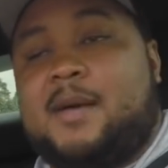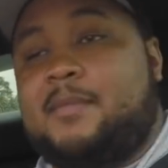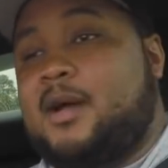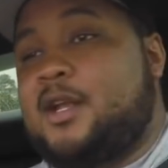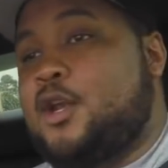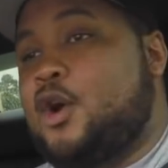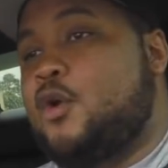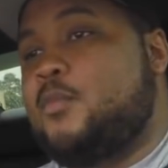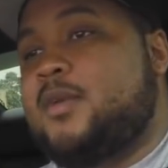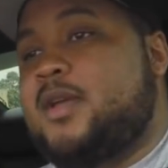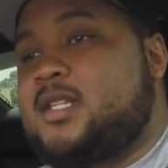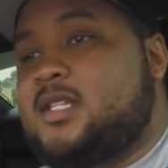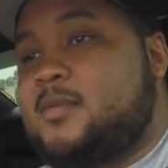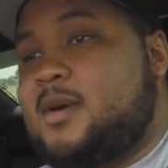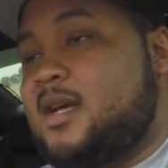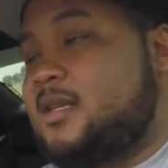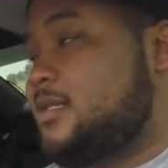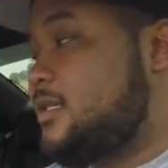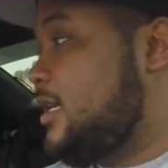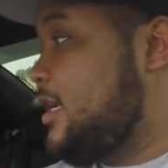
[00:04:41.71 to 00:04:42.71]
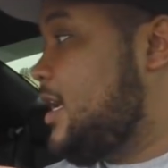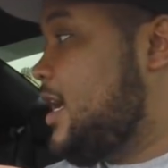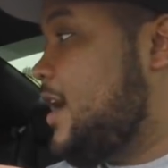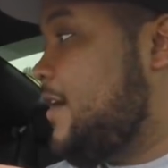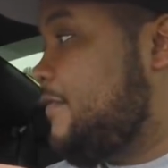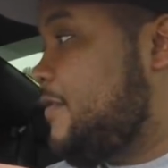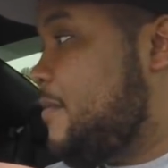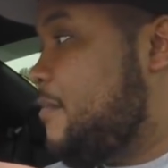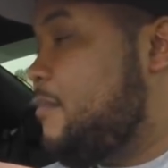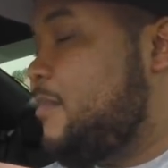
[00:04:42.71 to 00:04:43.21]
By no means am I saying I
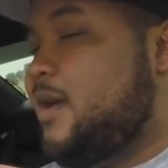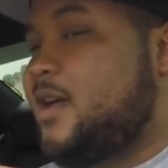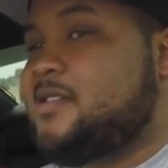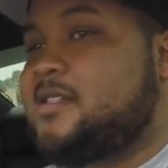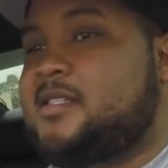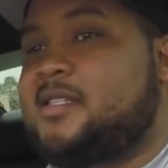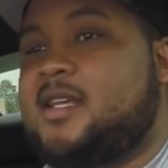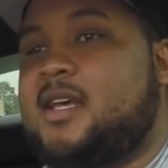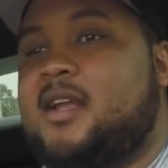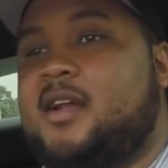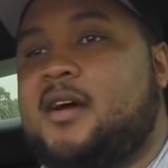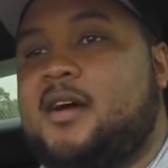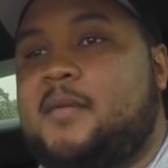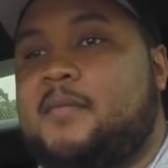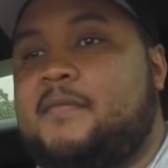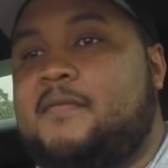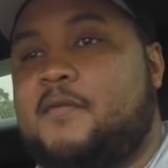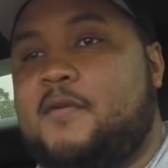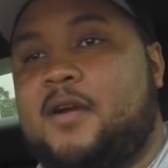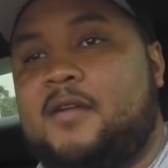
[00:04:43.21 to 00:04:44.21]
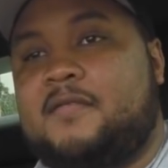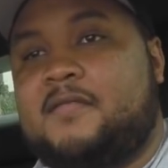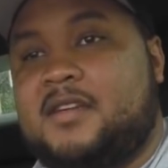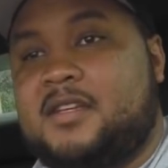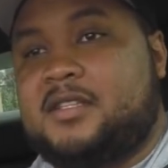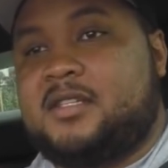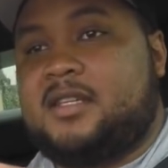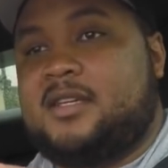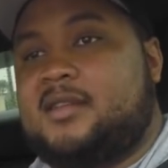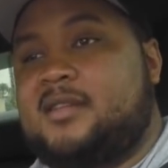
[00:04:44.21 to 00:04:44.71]
have the best setup for a
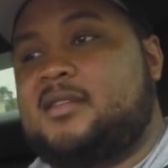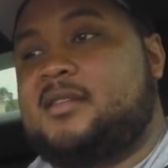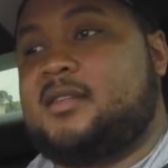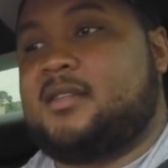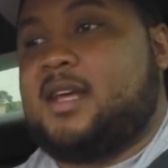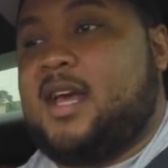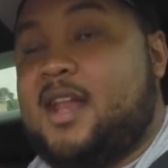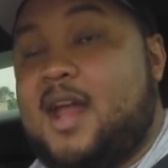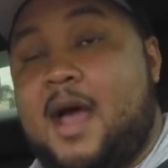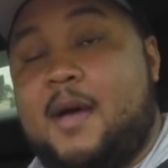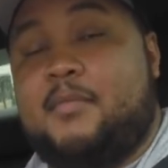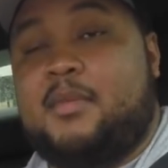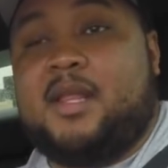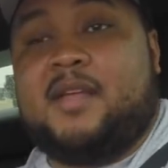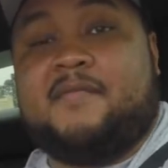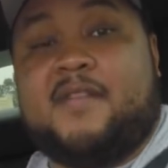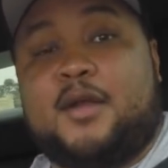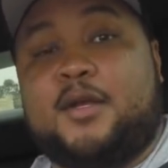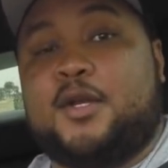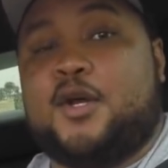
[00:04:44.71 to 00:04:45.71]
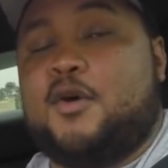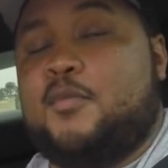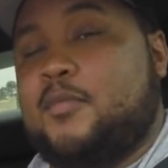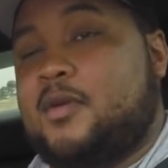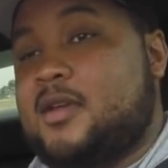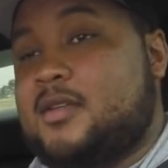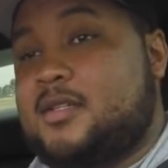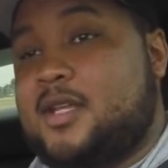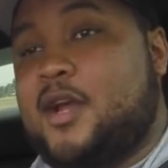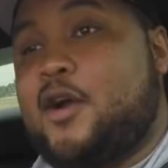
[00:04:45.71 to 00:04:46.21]
V6, because I believe I don't,
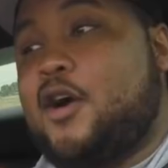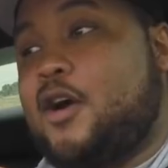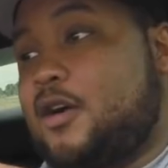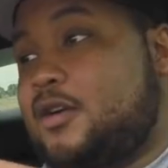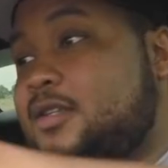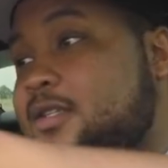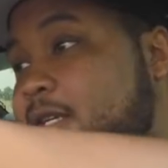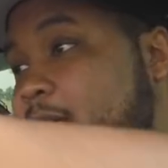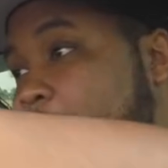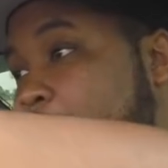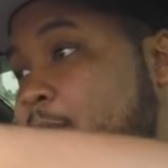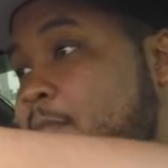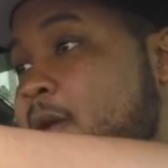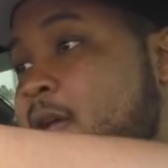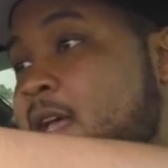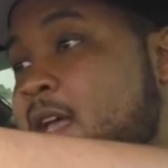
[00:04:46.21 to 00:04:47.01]
because there are some